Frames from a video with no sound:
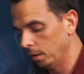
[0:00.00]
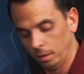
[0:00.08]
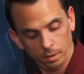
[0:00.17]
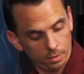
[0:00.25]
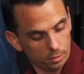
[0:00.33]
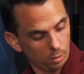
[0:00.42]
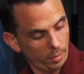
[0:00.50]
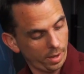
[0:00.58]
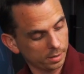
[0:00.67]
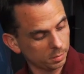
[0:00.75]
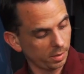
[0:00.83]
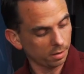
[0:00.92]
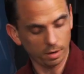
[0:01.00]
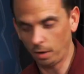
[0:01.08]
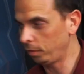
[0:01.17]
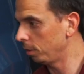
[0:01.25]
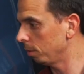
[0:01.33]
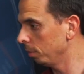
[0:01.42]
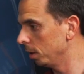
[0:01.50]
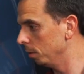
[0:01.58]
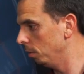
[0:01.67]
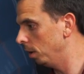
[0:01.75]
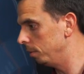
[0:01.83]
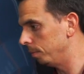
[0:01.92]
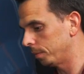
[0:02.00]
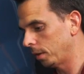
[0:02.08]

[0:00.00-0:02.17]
and then go back to my Graphene 3-in-1.